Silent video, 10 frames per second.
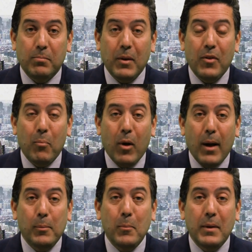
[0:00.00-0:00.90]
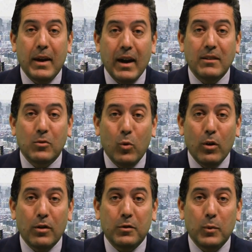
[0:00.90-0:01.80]
but the problem gets
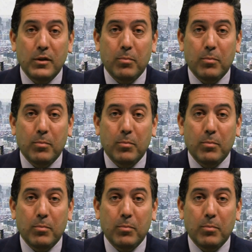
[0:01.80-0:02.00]
worse when